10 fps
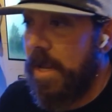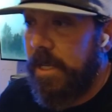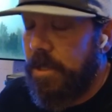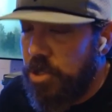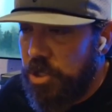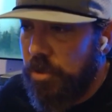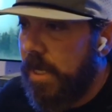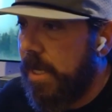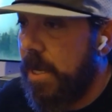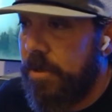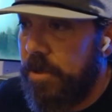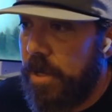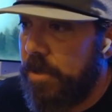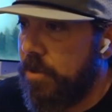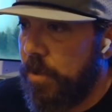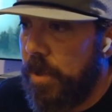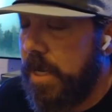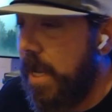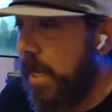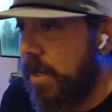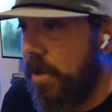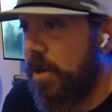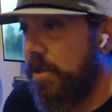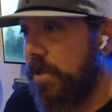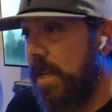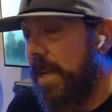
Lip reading: and I can shoot like 100, 120, 80 yards.